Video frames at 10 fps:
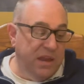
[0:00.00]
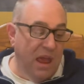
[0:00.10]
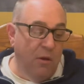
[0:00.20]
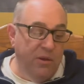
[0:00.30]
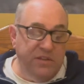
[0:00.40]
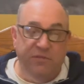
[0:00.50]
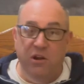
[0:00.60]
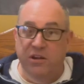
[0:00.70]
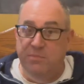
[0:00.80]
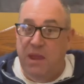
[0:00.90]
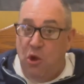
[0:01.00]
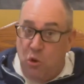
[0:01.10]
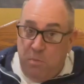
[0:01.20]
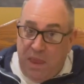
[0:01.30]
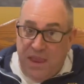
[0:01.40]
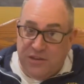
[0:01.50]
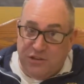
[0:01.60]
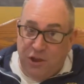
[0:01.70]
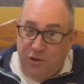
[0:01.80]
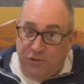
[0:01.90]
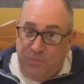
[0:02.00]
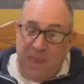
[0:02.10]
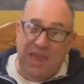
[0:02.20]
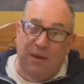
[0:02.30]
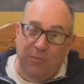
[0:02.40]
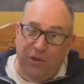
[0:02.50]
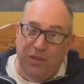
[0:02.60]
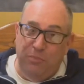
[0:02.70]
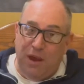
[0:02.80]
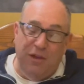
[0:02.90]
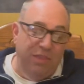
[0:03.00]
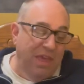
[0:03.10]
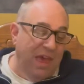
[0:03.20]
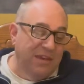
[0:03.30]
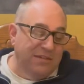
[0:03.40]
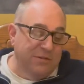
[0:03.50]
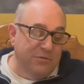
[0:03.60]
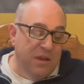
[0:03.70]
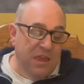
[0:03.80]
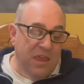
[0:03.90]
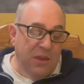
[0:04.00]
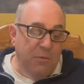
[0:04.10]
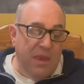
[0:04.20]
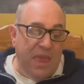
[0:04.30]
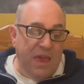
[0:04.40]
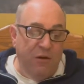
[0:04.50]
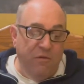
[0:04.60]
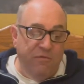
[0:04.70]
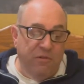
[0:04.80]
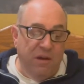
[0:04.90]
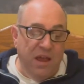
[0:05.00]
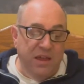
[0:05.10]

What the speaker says: Now, as far as my own page goes, man, I'm really proud of that too. We had over